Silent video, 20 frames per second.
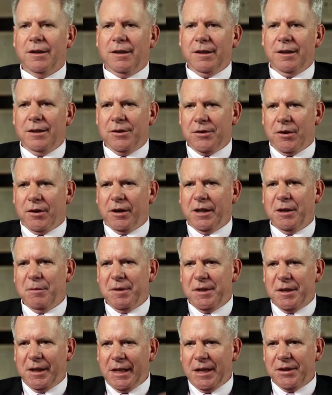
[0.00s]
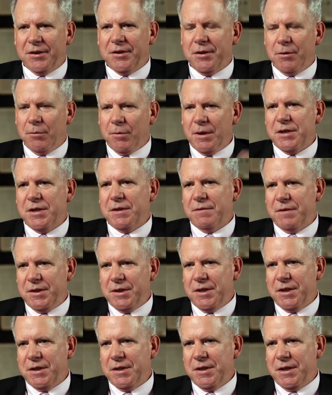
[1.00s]
his argument against the writs of
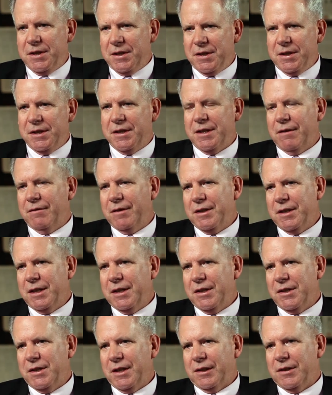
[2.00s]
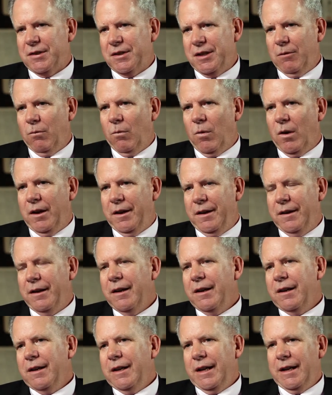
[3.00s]
assistance in seventeen sixty-one.
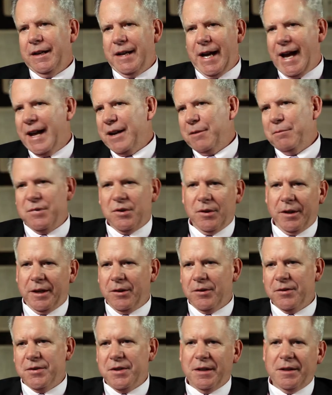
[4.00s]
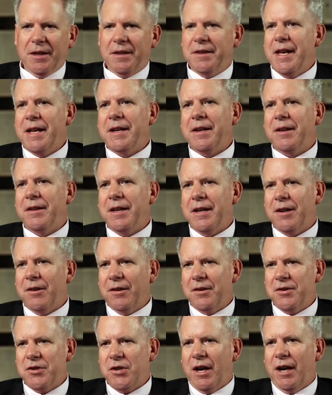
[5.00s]
And Adams later said that then and there
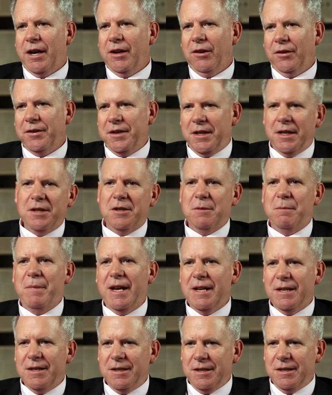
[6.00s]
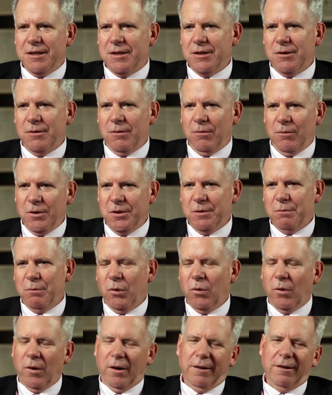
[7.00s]
the child independence was
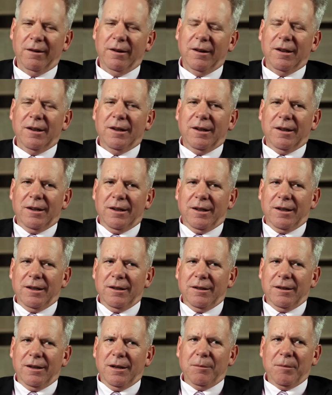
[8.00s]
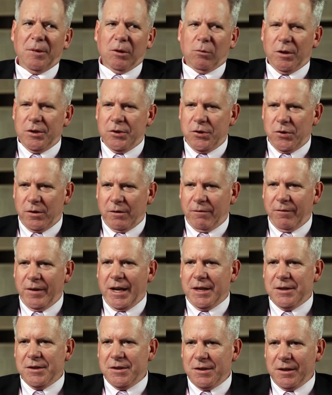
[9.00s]
born. I'm not quite sure if
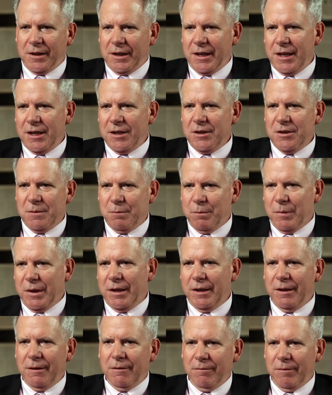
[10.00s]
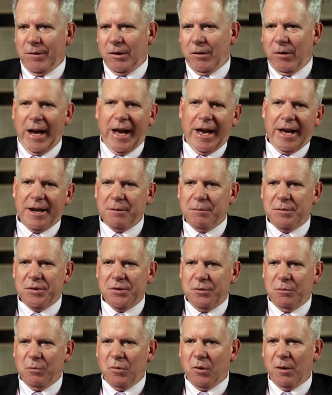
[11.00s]
that's the case, but you know, Adams
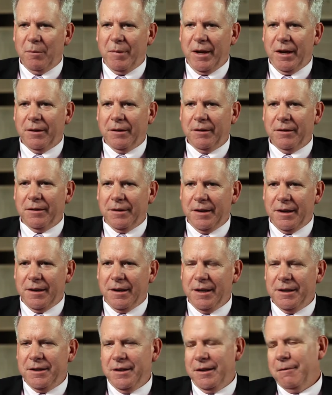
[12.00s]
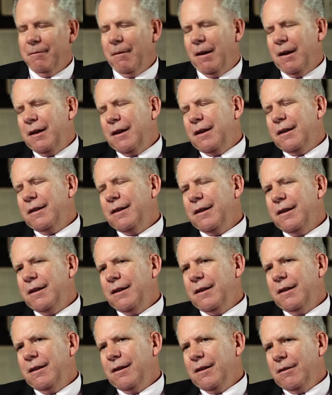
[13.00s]
knew more about it than I did.
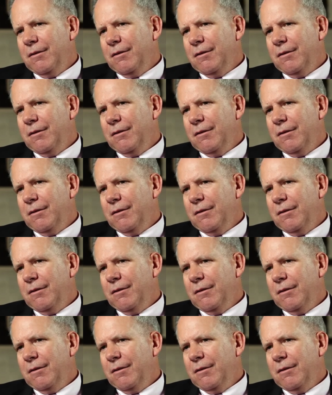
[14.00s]
The,